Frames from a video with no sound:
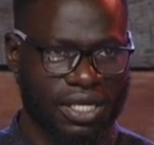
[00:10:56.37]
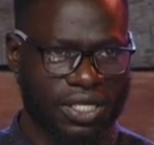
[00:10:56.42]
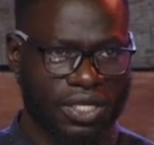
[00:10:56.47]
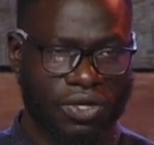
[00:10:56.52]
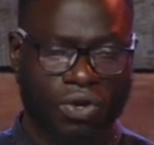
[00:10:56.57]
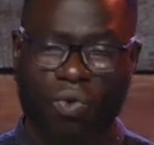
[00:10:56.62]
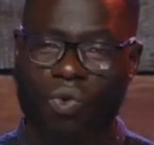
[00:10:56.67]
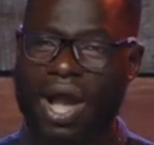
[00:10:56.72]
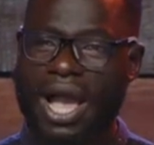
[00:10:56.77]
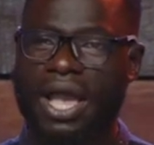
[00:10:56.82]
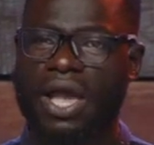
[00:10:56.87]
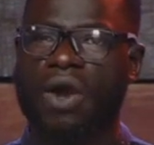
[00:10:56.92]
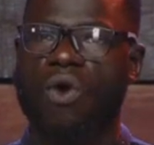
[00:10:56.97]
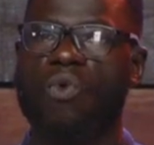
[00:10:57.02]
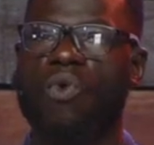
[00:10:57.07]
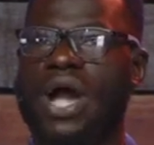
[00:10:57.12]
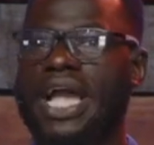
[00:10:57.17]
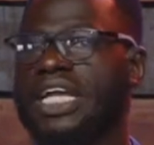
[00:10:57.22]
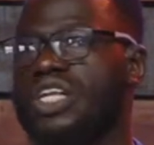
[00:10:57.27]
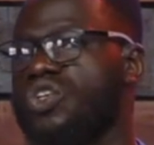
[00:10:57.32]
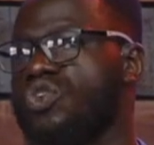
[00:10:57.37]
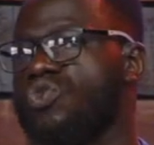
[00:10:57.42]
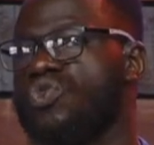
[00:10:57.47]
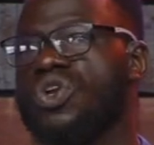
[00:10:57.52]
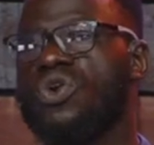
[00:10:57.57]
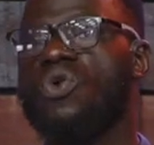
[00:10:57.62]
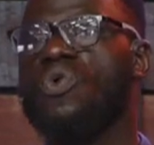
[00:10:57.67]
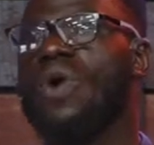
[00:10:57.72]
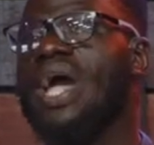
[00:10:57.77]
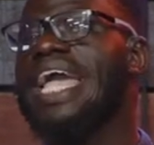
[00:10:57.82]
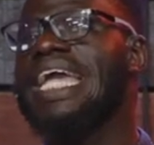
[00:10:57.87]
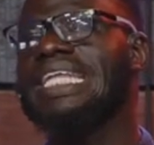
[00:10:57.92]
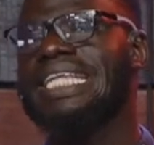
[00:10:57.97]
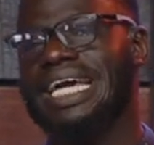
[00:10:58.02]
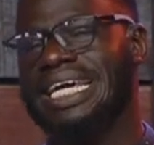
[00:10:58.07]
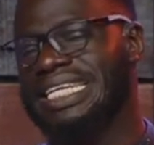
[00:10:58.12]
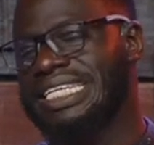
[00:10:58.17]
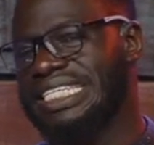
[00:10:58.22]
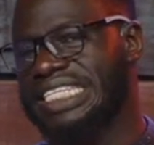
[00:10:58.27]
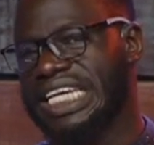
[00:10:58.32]
You know, why do we wait
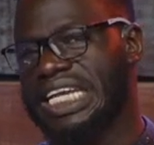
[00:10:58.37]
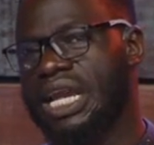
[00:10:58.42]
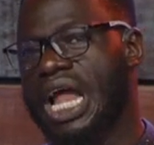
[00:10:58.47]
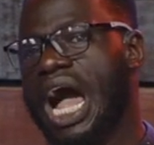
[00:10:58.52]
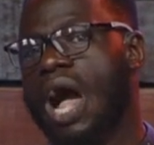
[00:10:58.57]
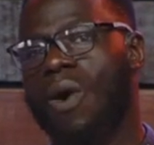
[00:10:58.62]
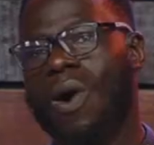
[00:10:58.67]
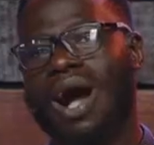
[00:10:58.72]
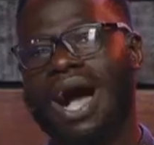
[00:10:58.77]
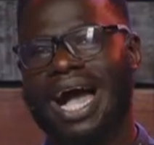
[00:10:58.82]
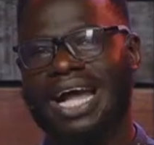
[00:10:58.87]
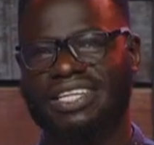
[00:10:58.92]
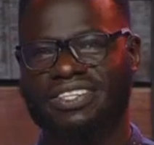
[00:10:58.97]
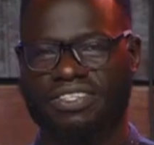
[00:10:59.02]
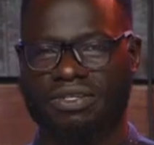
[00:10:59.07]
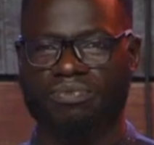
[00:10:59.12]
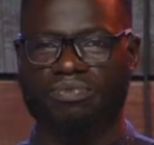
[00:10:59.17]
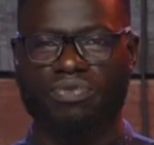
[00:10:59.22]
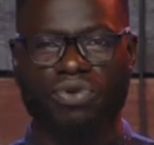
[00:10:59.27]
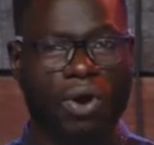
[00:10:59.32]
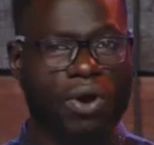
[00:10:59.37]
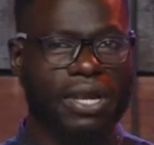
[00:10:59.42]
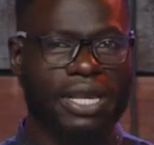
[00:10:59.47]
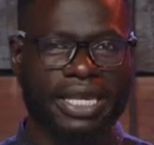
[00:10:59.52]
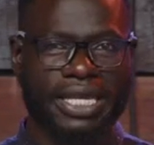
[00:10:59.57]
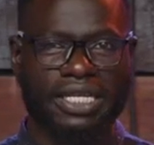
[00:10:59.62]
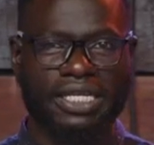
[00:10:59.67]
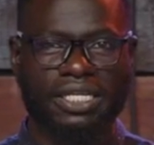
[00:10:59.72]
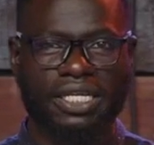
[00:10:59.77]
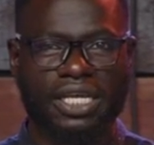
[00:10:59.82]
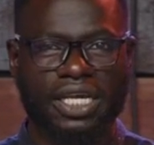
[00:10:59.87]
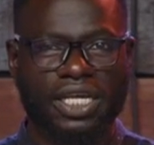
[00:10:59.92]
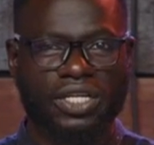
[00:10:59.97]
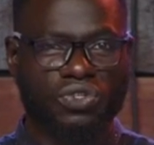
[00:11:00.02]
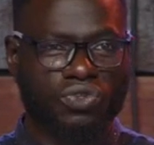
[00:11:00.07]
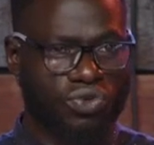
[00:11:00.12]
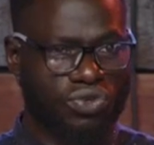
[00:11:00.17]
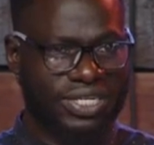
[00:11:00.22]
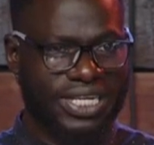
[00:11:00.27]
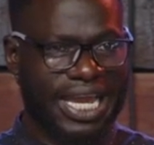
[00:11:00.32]
until our hearts are broken
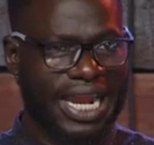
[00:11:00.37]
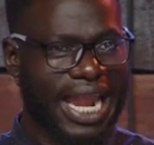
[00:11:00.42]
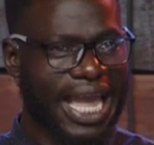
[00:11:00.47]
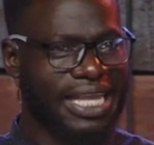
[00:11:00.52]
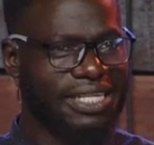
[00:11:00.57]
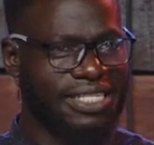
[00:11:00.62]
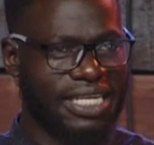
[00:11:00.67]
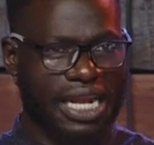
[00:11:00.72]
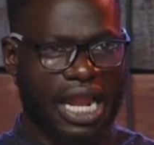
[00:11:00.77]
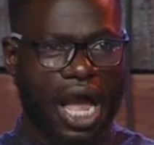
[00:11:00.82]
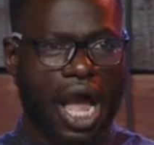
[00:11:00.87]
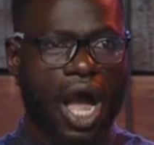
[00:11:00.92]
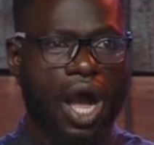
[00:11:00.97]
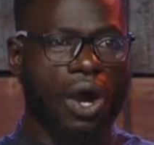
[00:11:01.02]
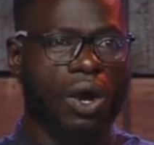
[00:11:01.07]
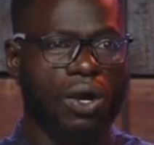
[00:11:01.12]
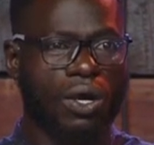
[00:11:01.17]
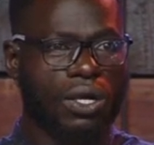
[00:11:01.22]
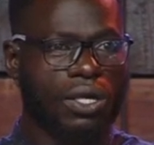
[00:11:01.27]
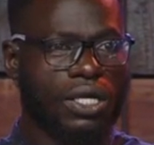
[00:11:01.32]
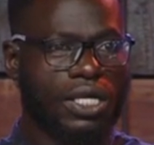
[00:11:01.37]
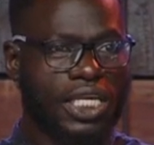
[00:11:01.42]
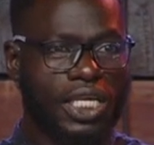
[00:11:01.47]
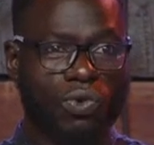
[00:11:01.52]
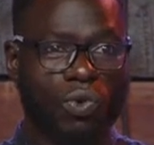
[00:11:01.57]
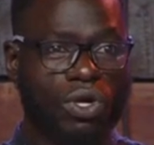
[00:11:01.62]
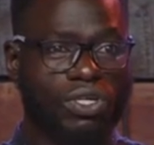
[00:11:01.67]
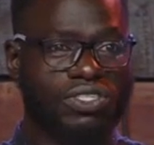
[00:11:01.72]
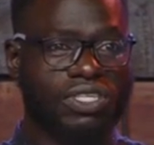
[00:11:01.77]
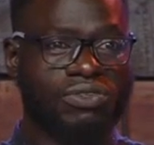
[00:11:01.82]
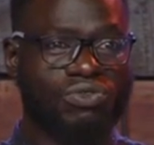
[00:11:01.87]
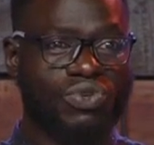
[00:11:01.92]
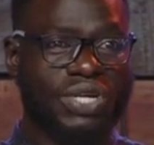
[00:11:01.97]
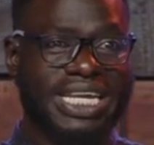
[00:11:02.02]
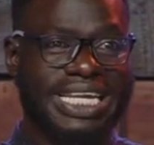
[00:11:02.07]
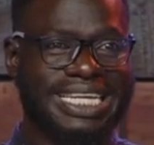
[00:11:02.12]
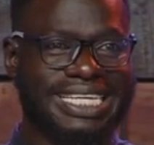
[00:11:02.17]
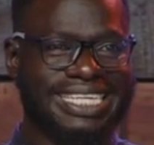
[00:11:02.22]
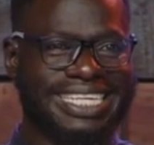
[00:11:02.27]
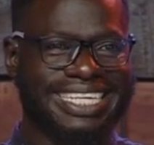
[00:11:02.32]
to realize that, oh, he wasn't
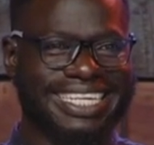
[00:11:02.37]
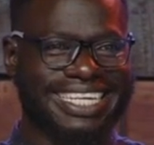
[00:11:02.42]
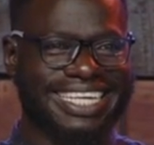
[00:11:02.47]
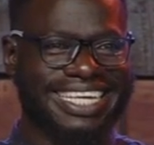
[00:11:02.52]
real.